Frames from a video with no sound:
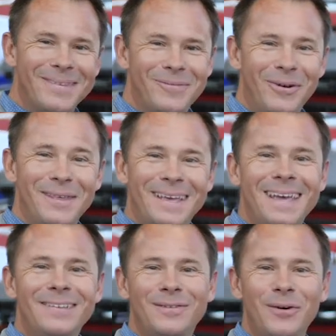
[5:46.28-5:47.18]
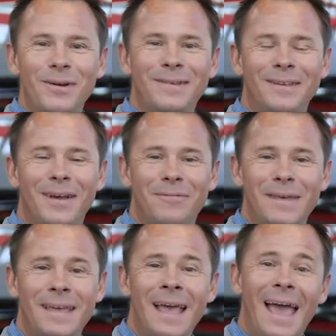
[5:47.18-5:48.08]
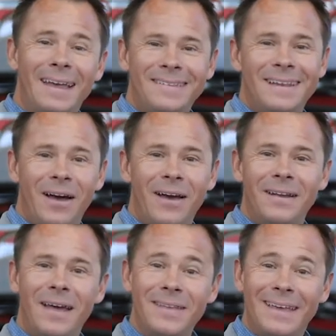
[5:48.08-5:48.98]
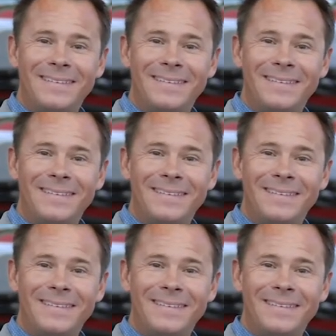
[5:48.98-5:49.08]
One of the key stories of the ST Line and the